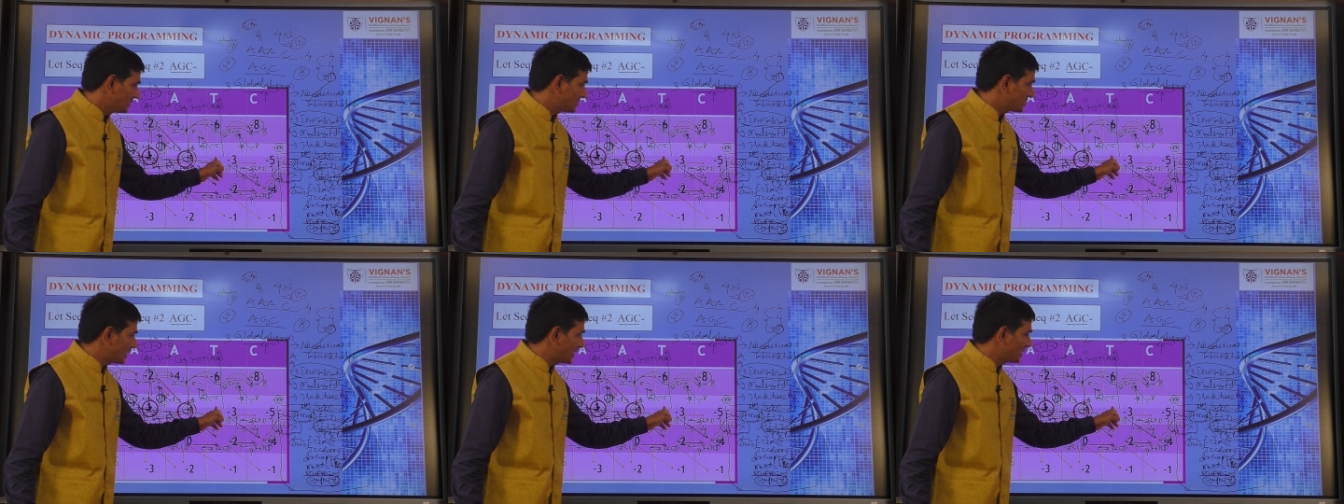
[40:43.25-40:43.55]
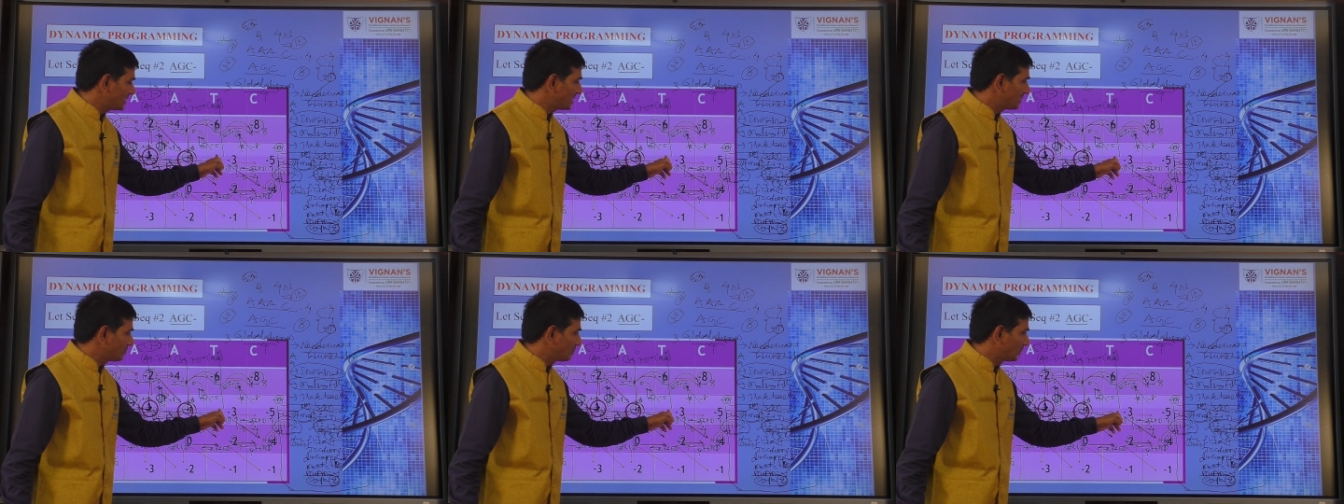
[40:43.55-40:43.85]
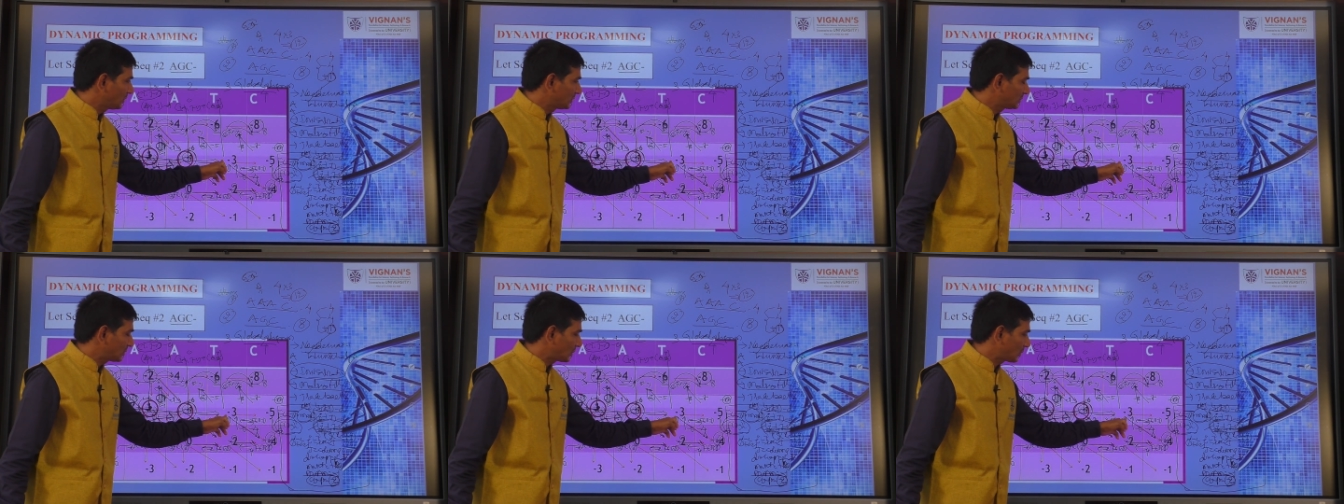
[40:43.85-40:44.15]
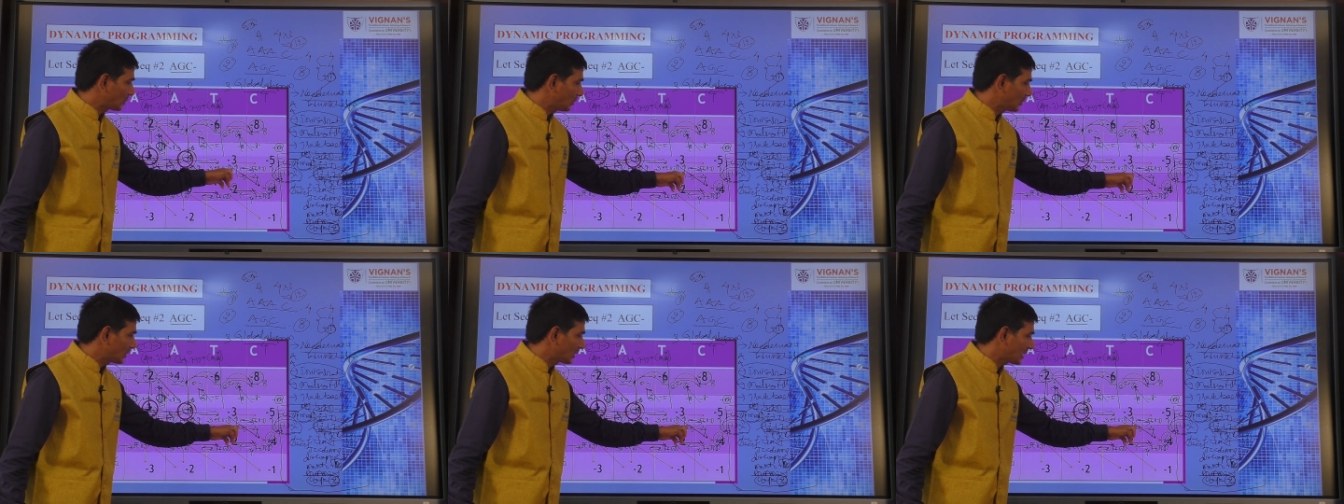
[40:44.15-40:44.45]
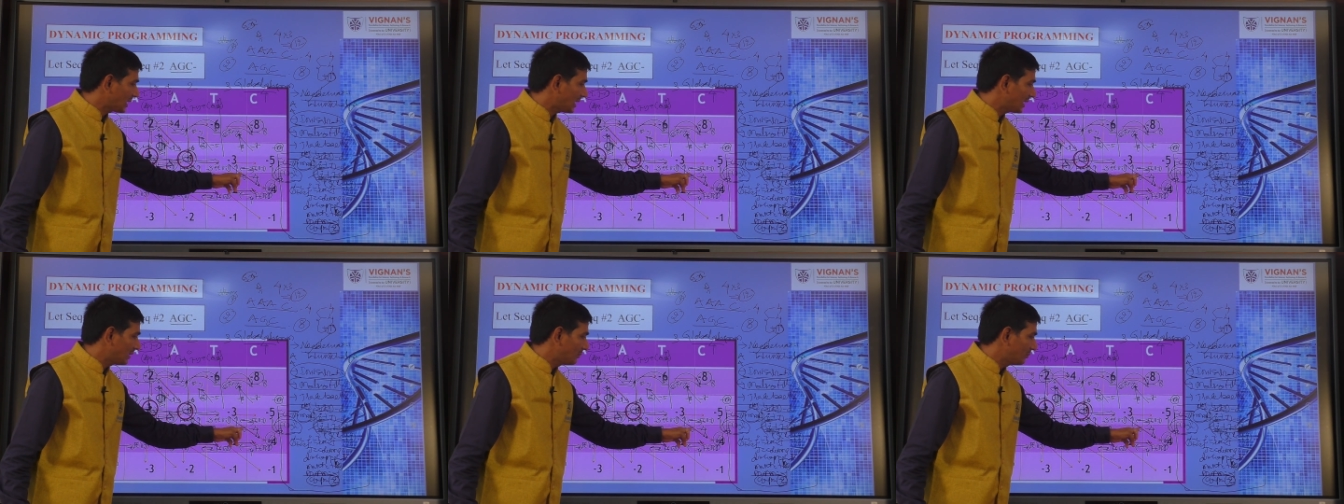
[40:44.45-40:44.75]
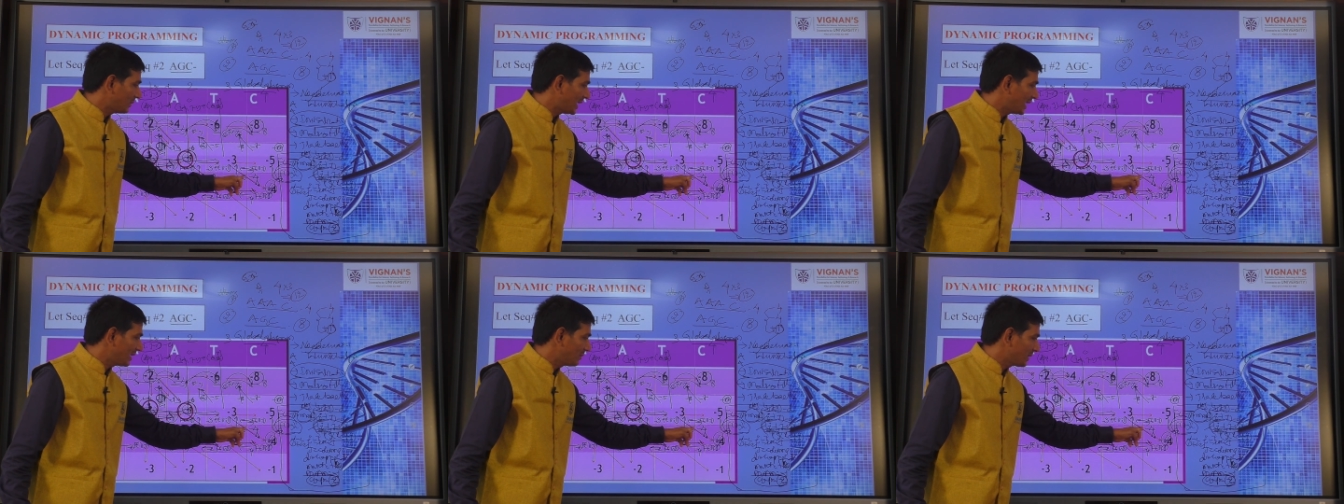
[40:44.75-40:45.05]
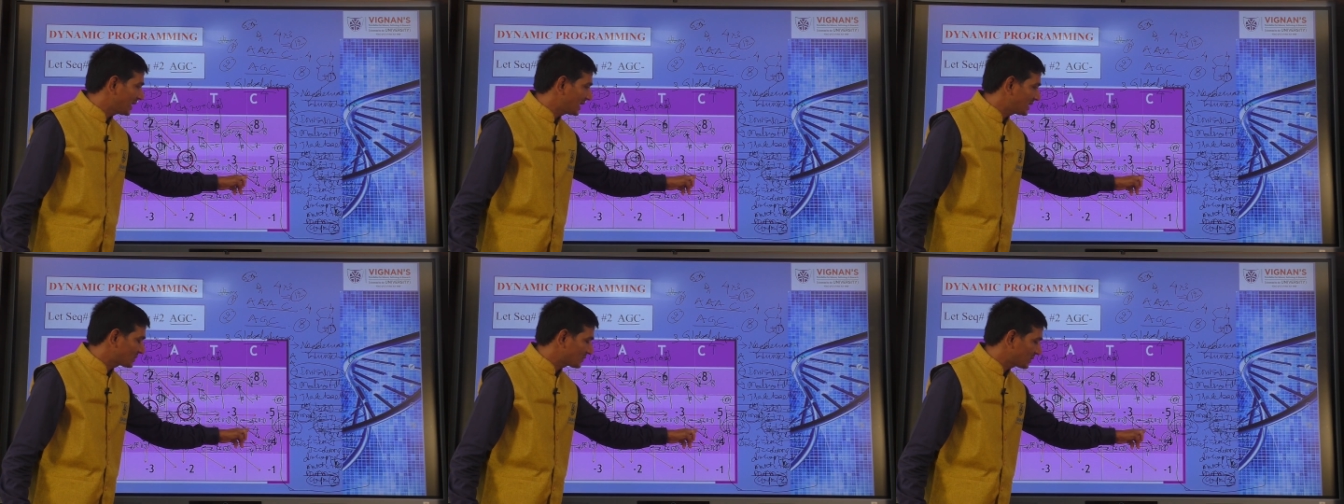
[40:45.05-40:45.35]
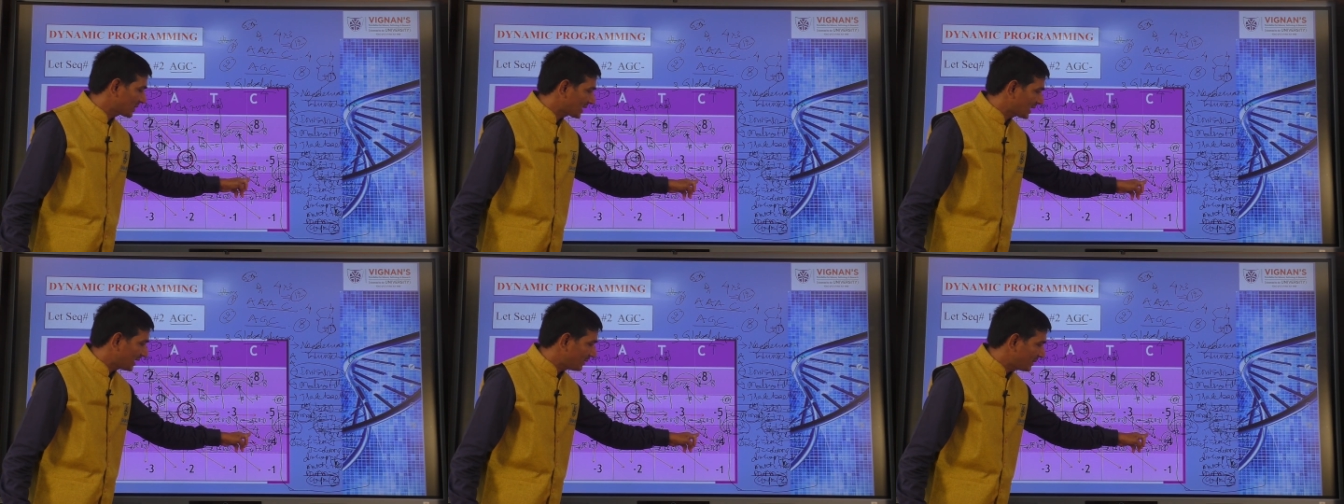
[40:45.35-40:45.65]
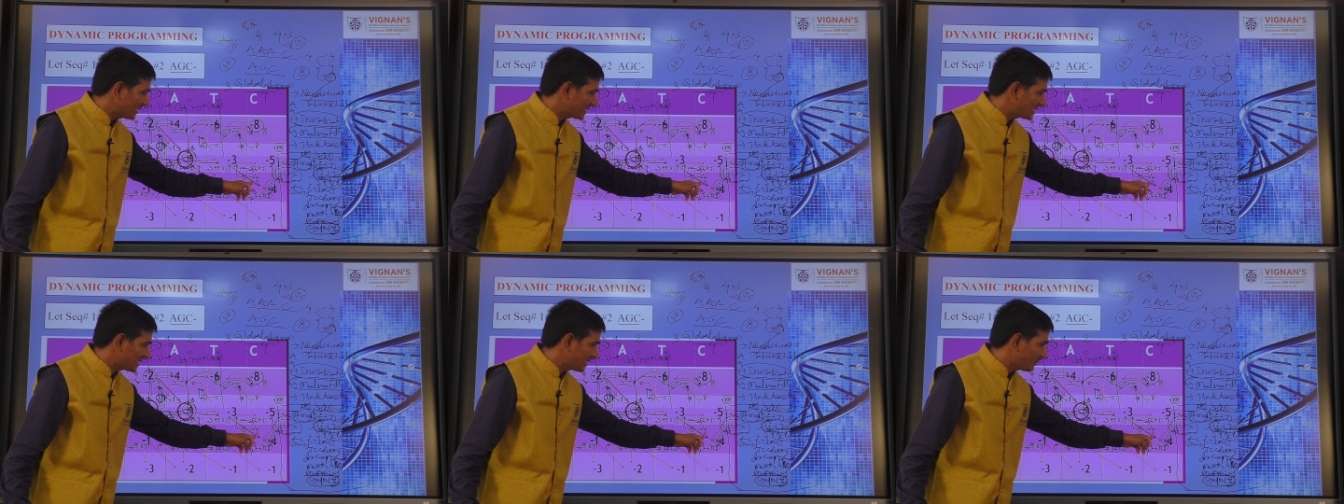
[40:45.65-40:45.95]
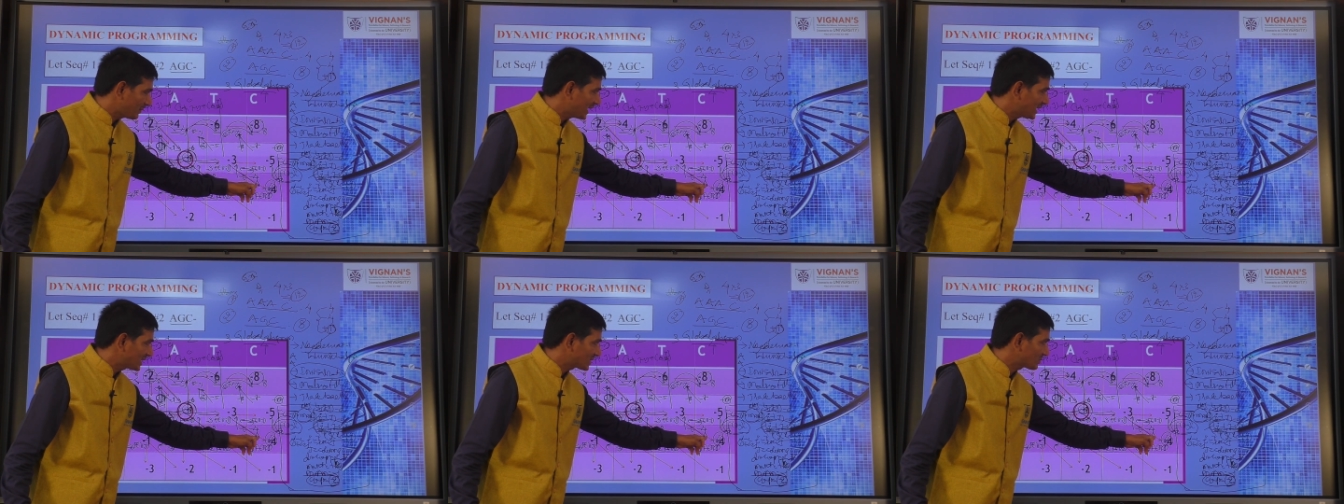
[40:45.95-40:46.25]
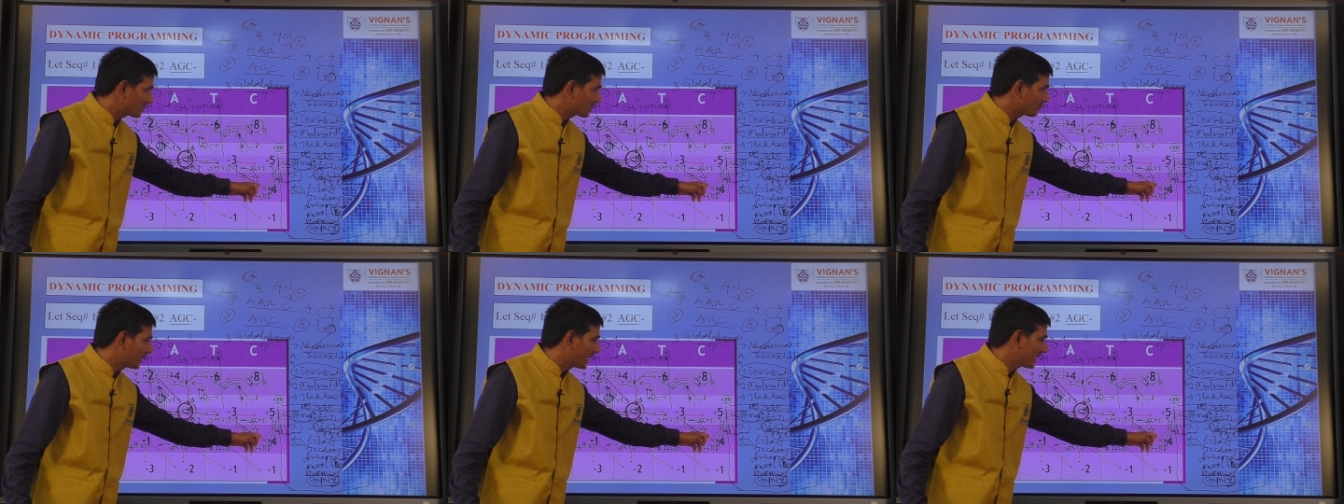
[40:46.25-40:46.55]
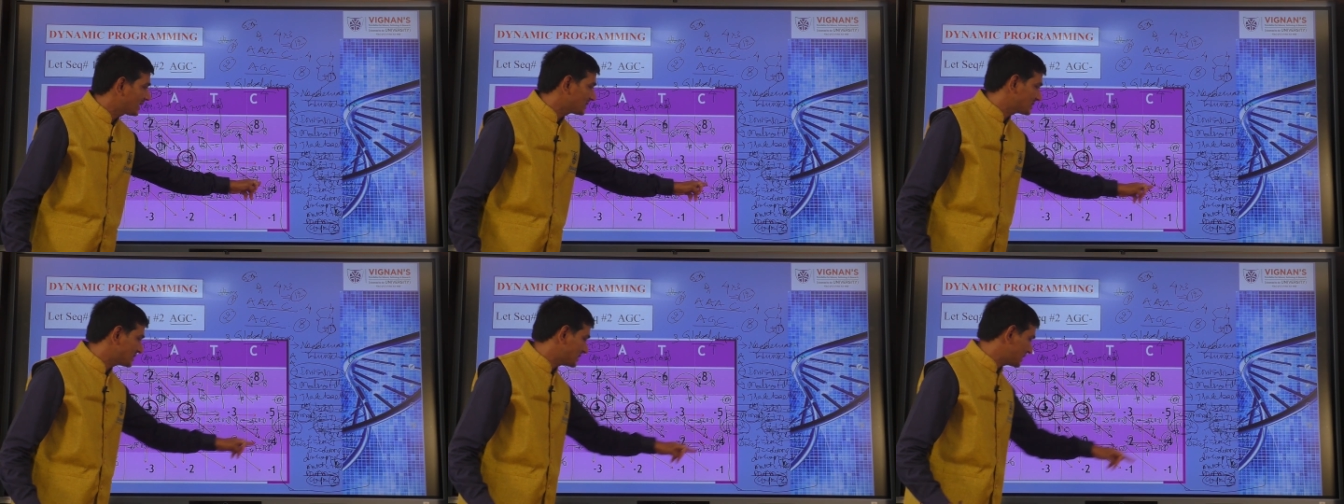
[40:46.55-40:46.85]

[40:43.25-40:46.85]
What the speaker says: change in both row and column I minus 1 comma j minus 1 minus